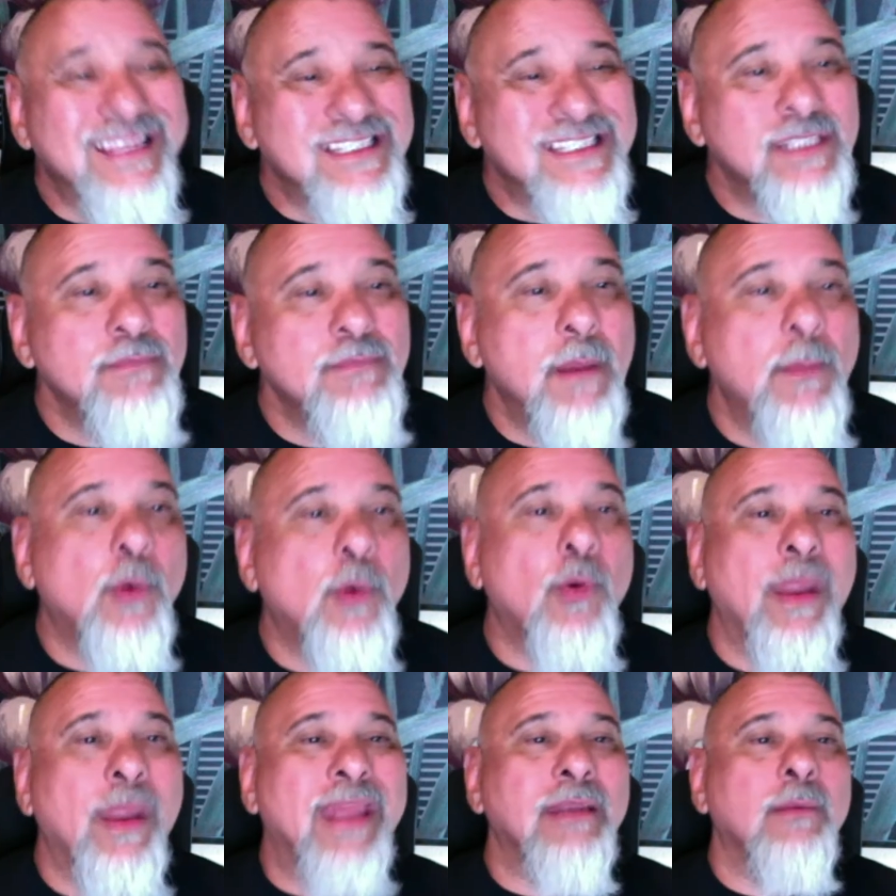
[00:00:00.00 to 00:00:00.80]

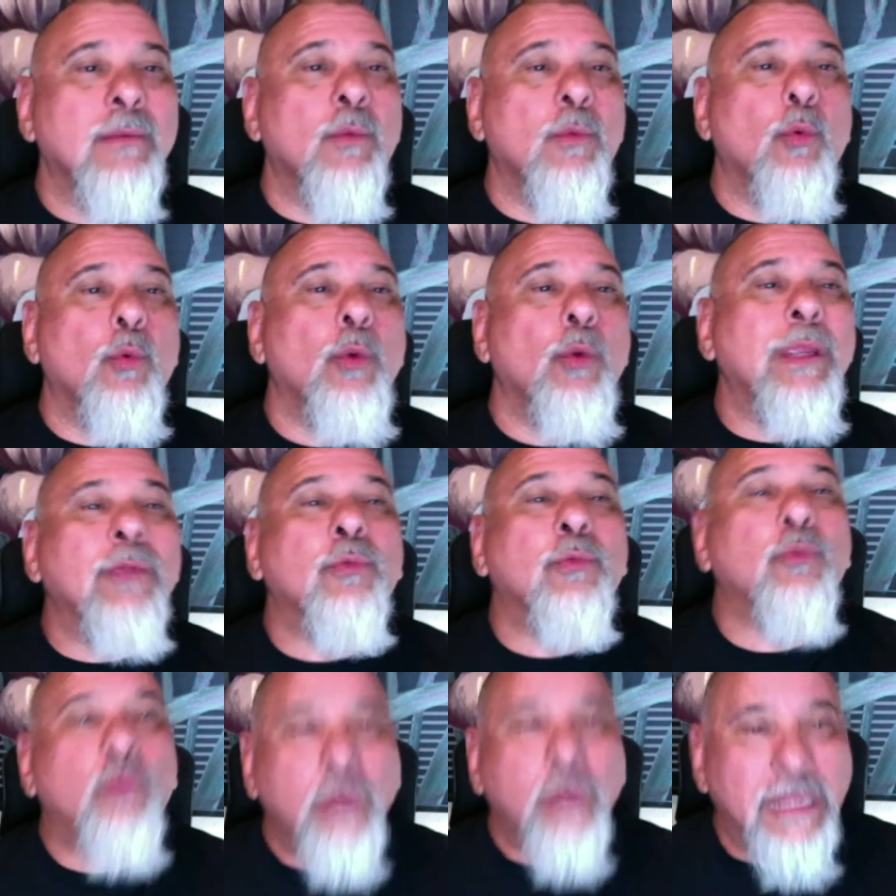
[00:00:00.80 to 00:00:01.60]
memorandum, we
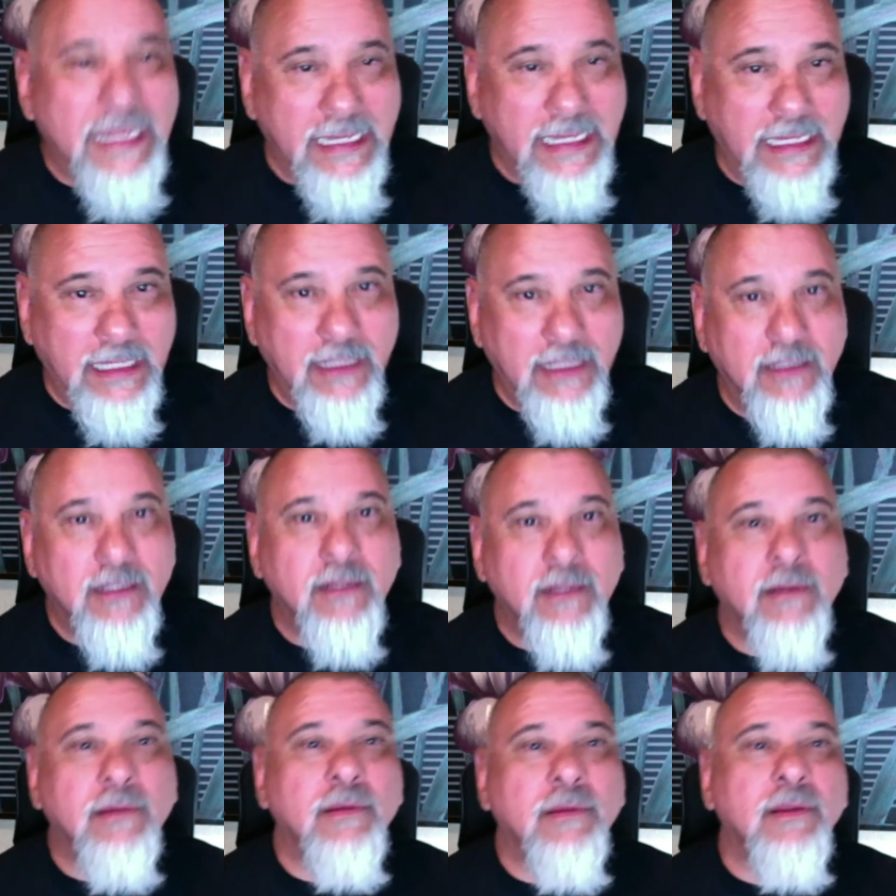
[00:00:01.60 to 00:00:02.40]
read
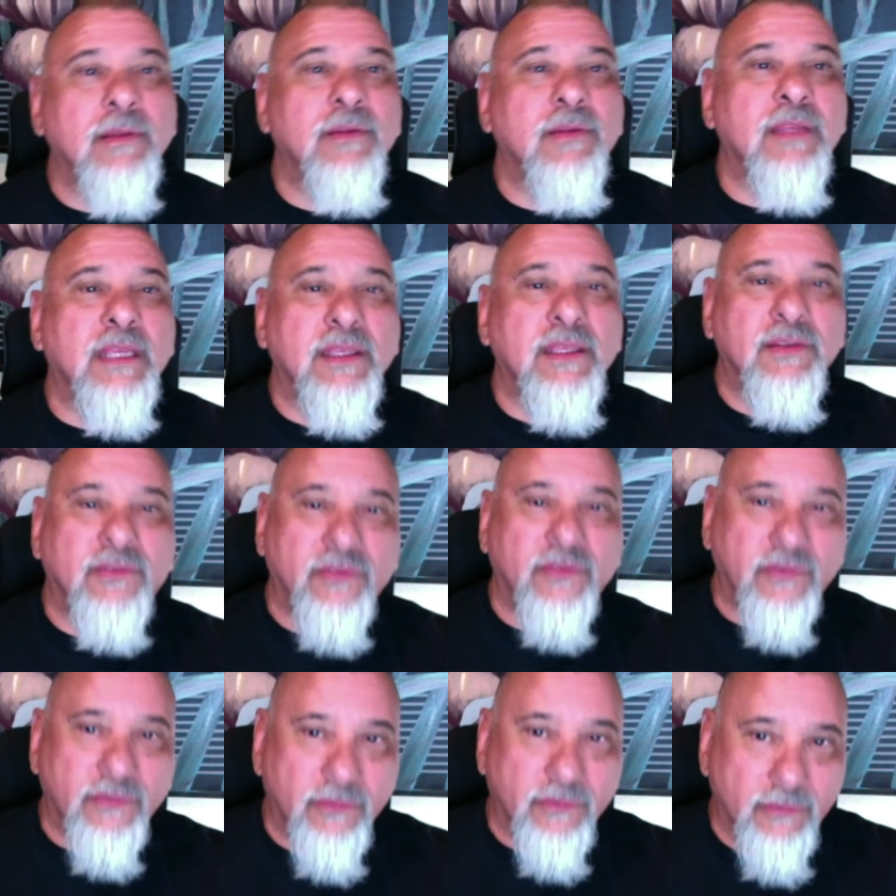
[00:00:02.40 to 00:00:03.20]

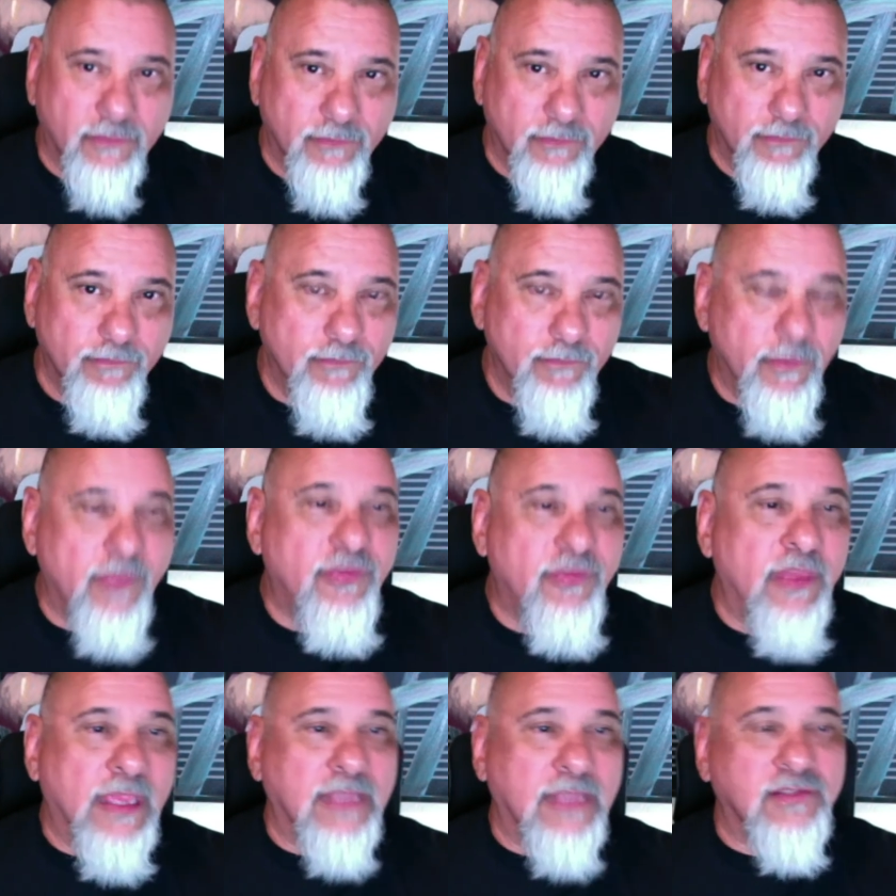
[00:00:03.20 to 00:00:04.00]
these
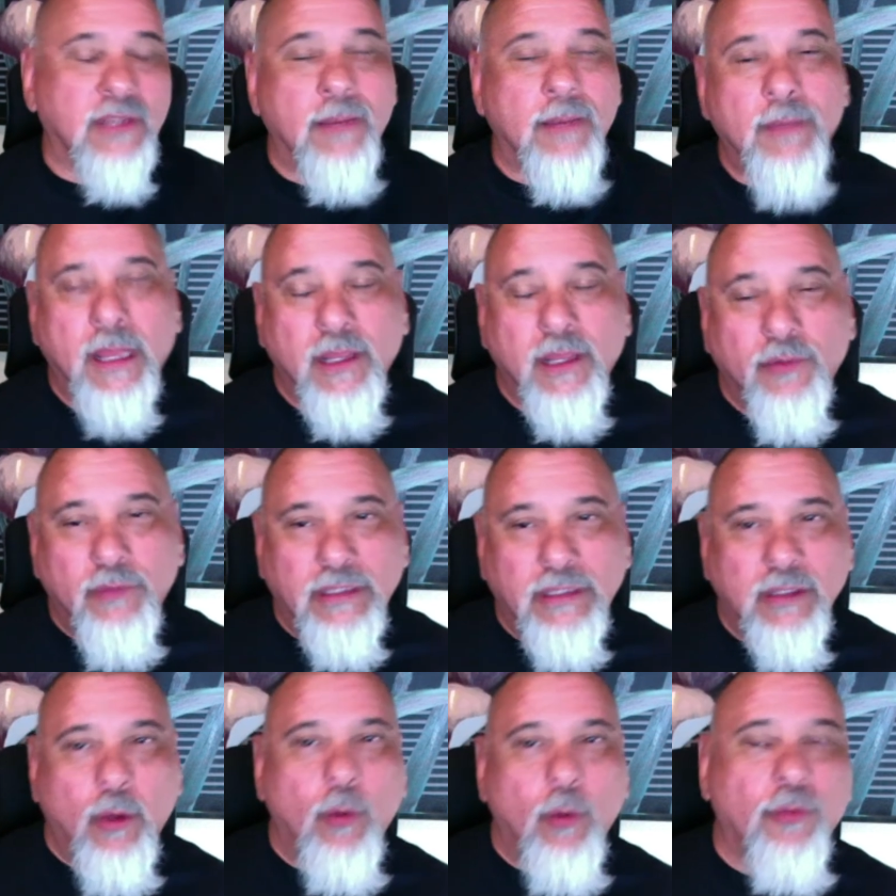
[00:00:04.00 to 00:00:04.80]
things. I'm not going to read
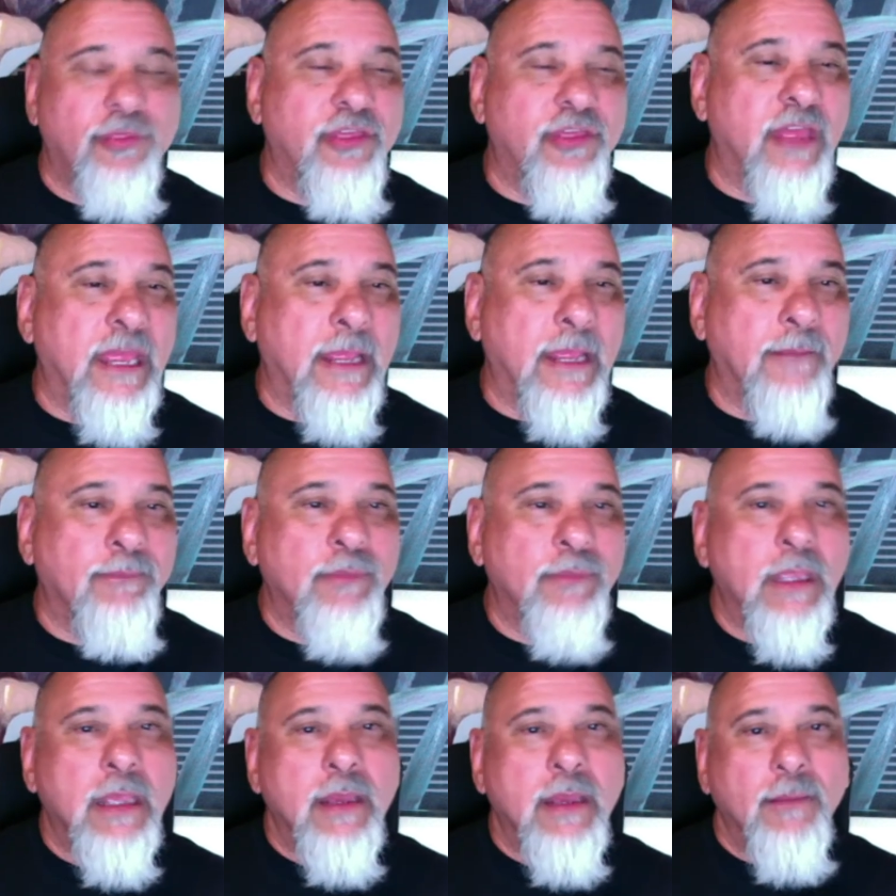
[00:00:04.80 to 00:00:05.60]
the whole thing,
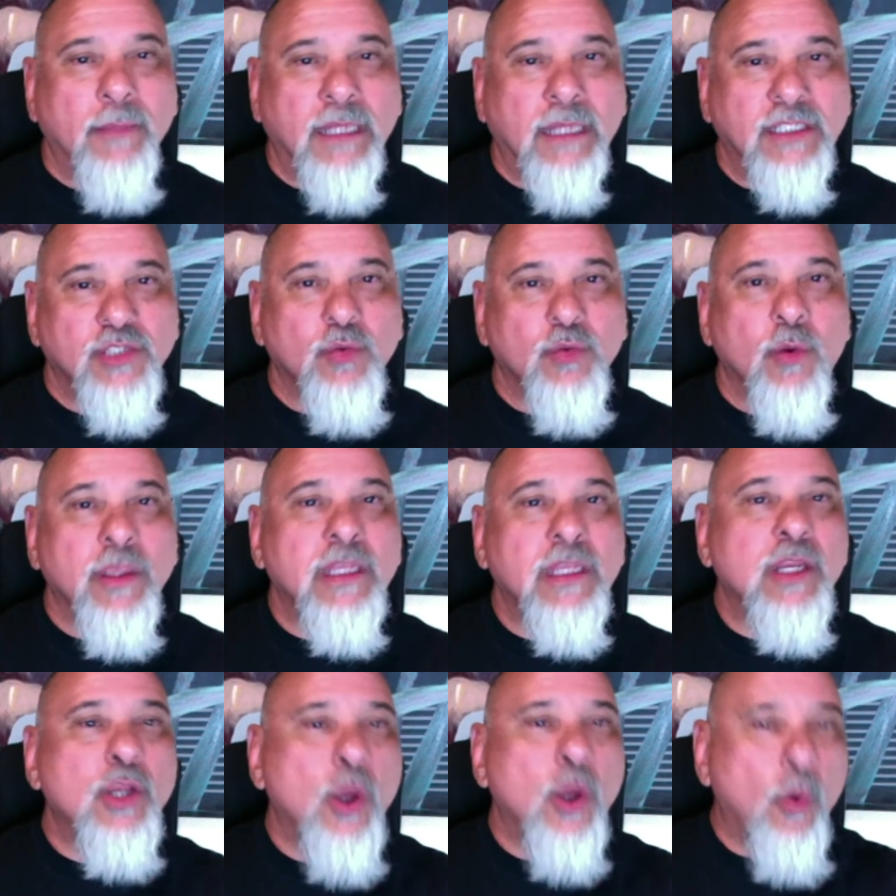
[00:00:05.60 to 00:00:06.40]
but I just want you
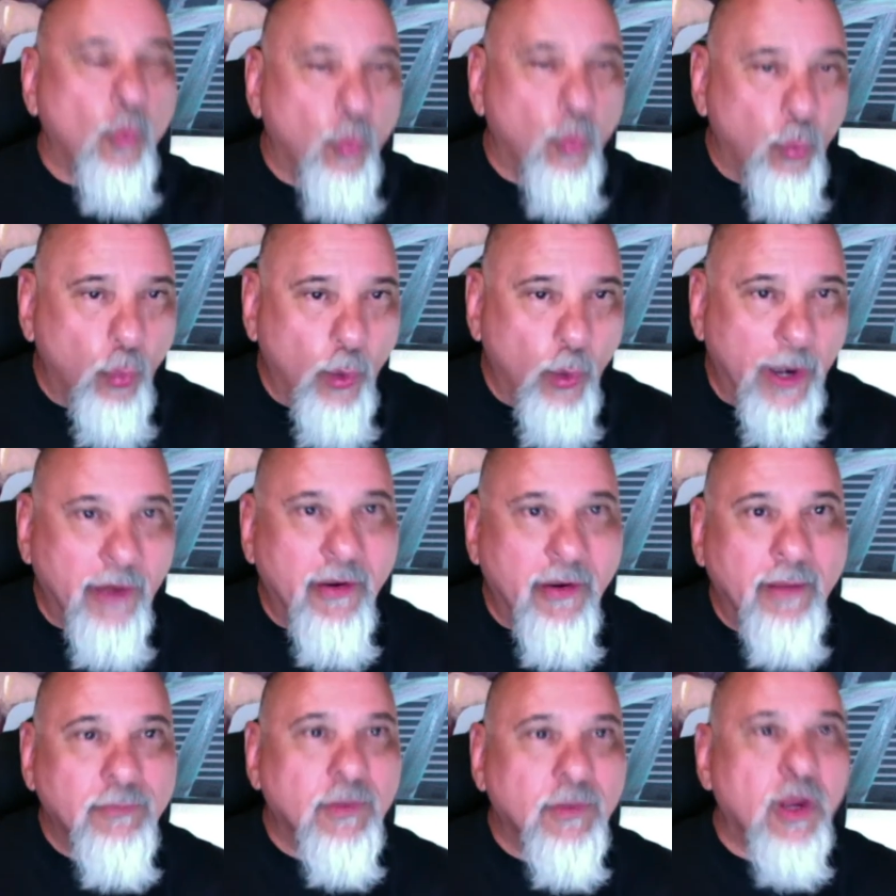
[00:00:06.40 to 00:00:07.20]
to know where
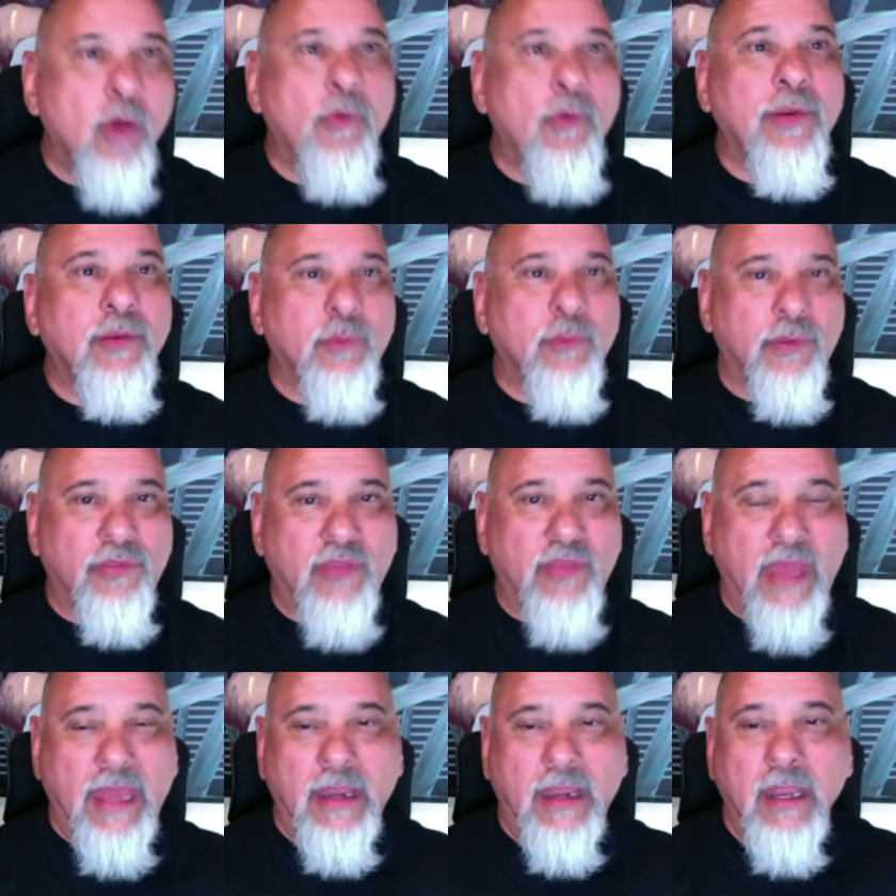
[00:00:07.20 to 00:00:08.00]
I'm going with
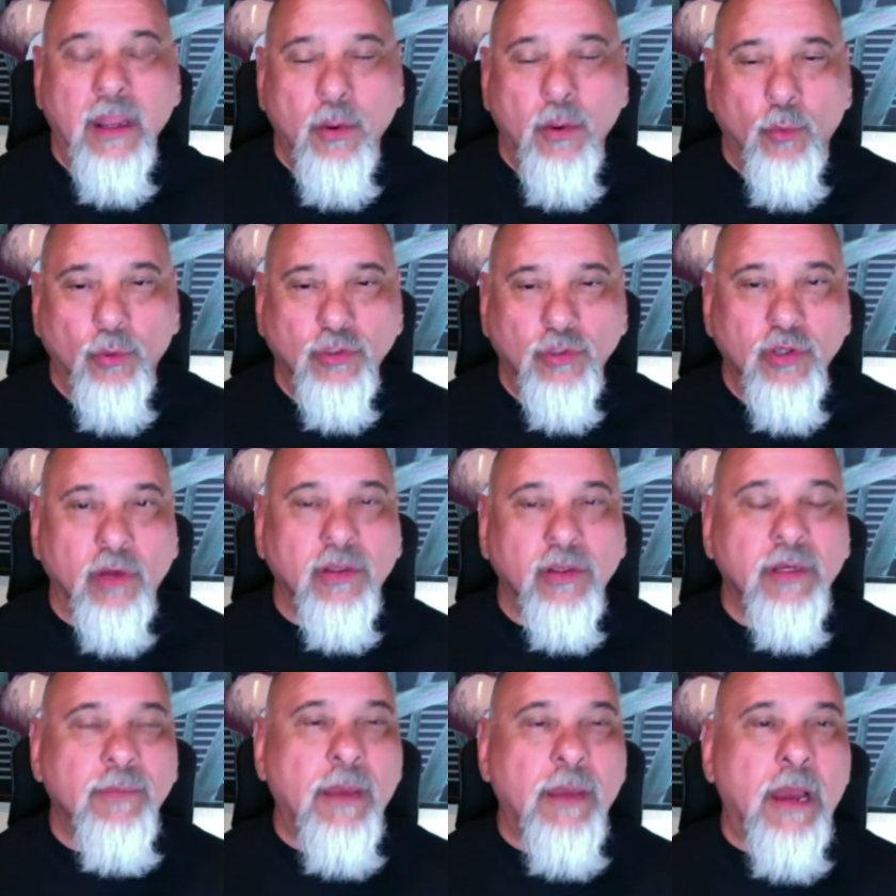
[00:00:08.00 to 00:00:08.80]
that. We're
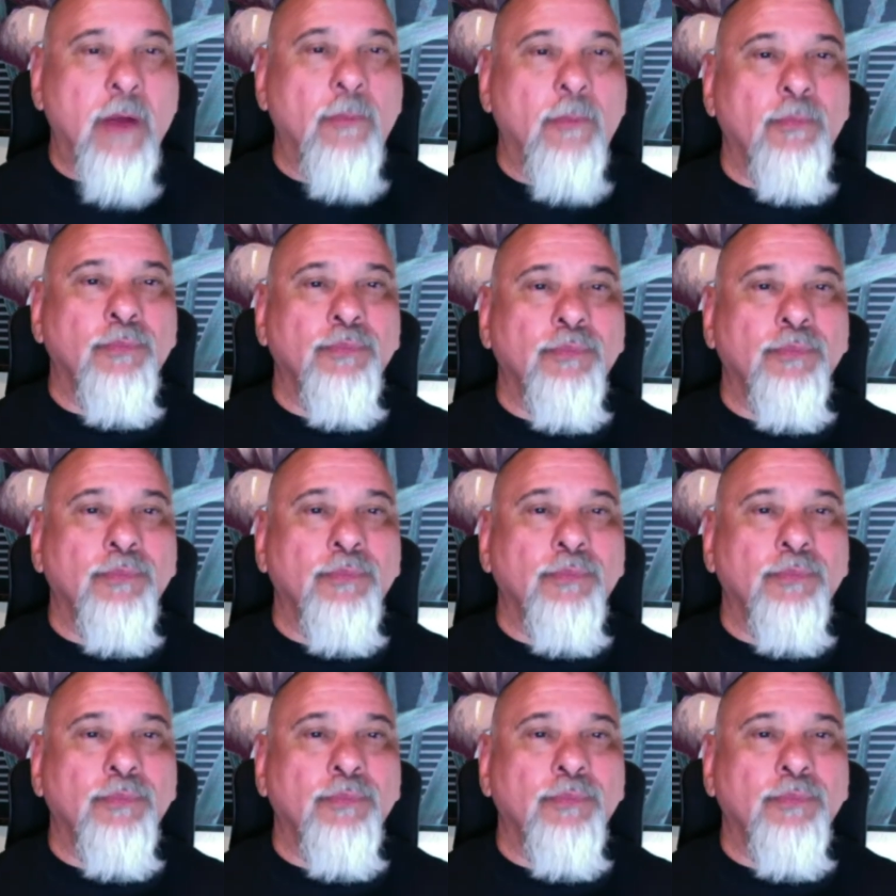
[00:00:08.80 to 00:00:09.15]
talking about